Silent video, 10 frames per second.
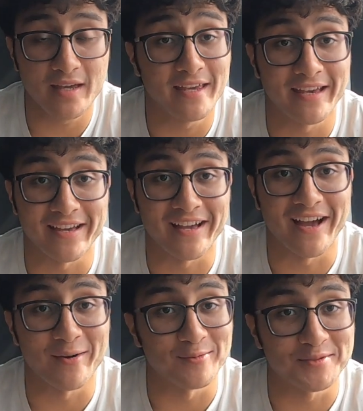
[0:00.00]
Yeah,
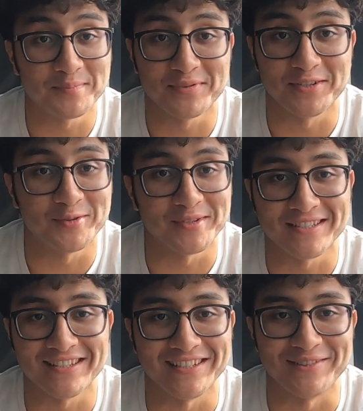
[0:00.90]
I was pretty quick
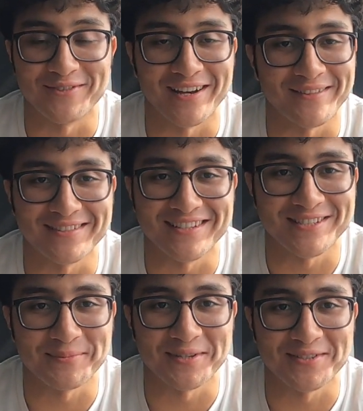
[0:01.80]
to leave right after the
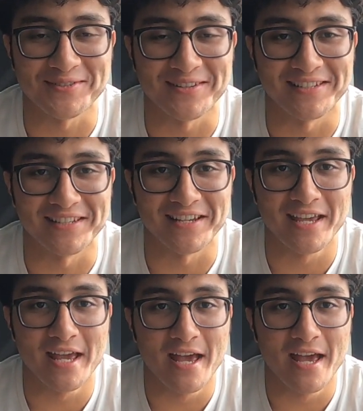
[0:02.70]
semester ended,